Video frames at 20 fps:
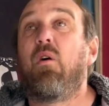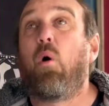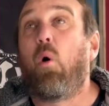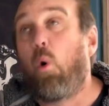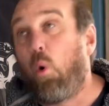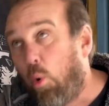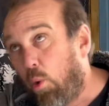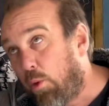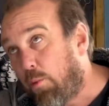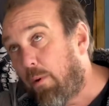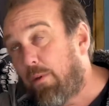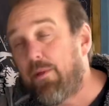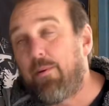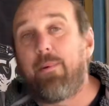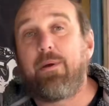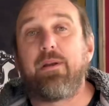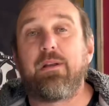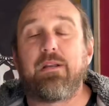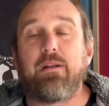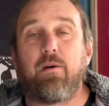or the one that
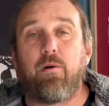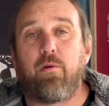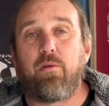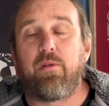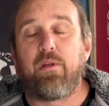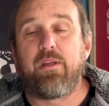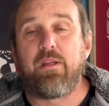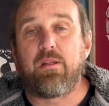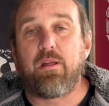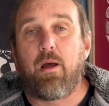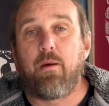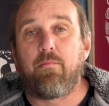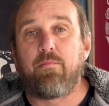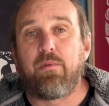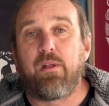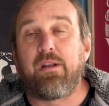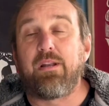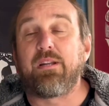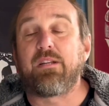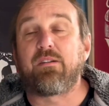made it, or the um,
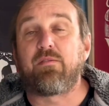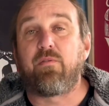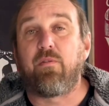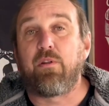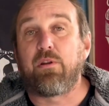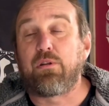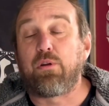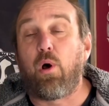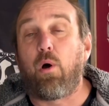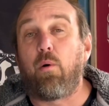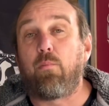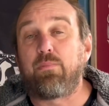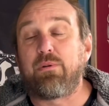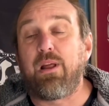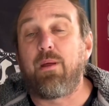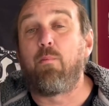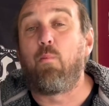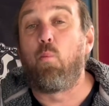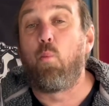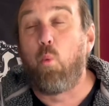the list for the top
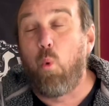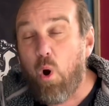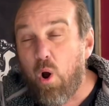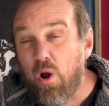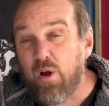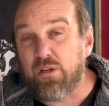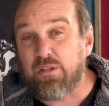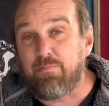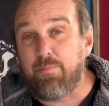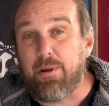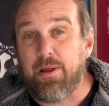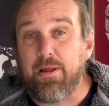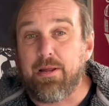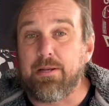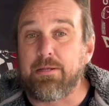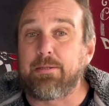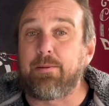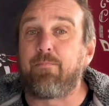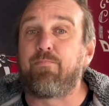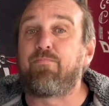ten worst
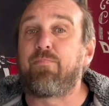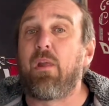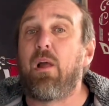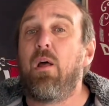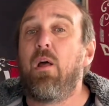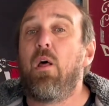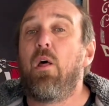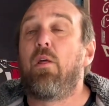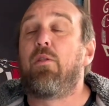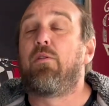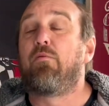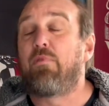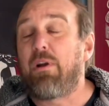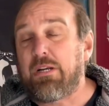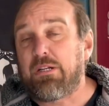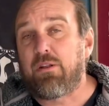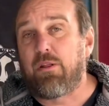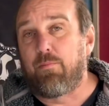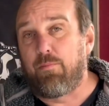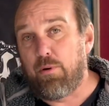beers, the
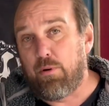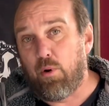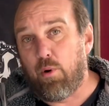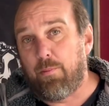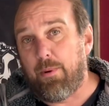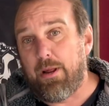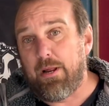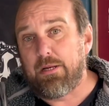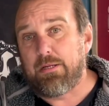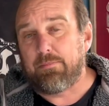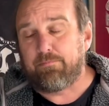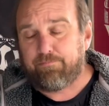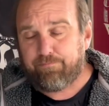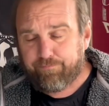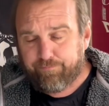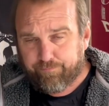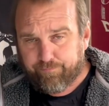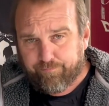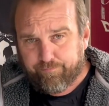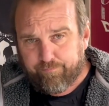rest of the Brewdog beers
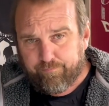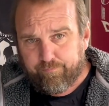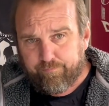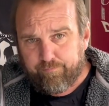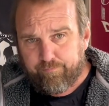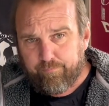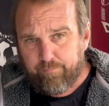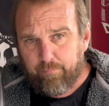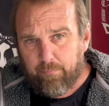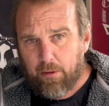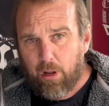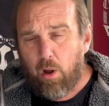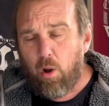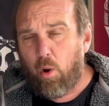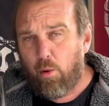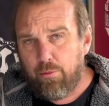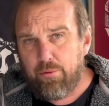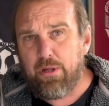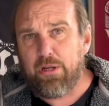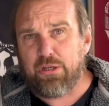
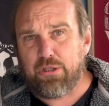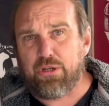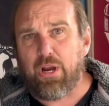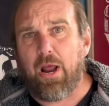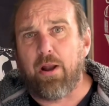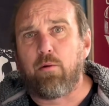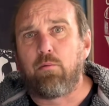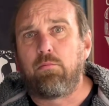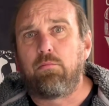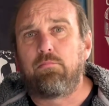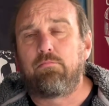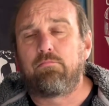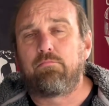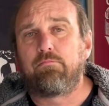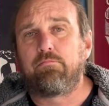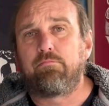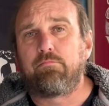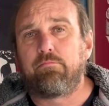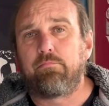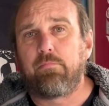on this channel
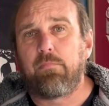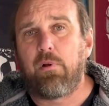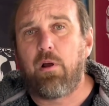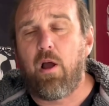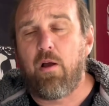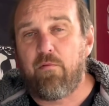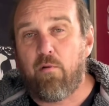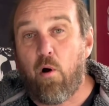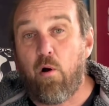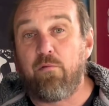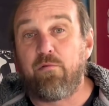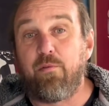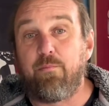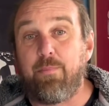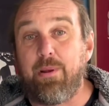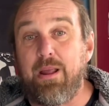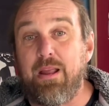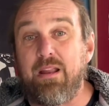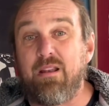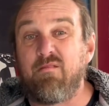have either
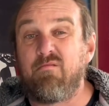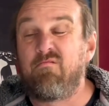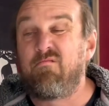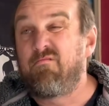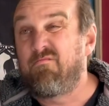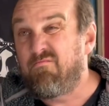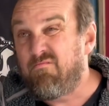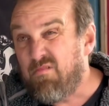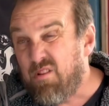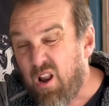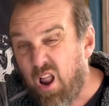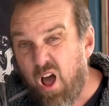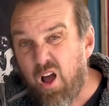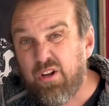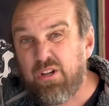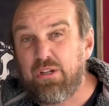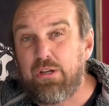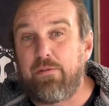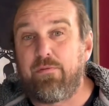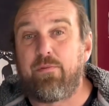been
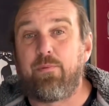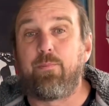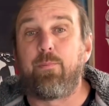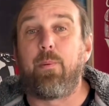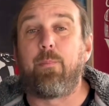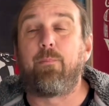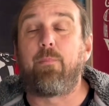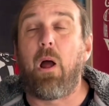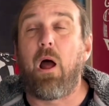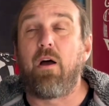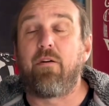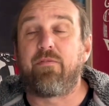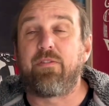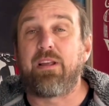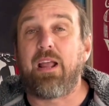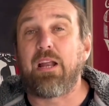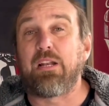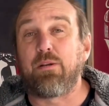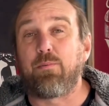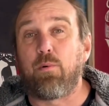largely for, uh,
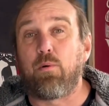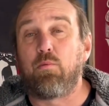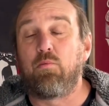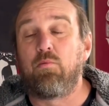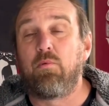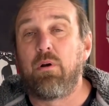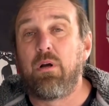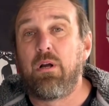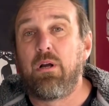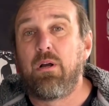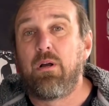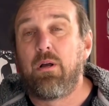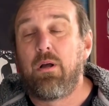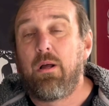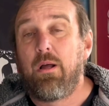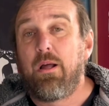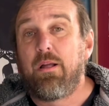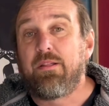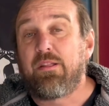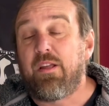forgettable,
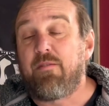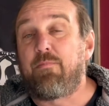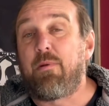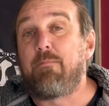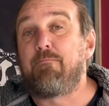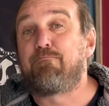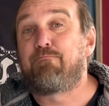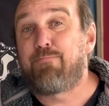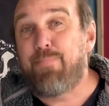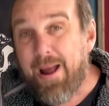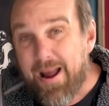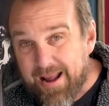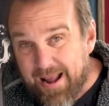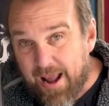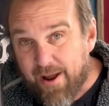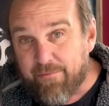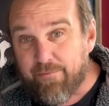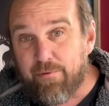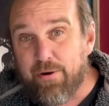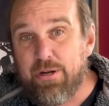they've been bang
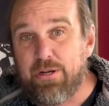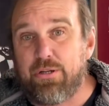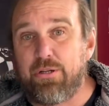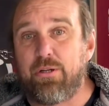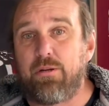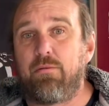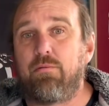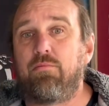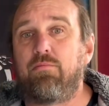average,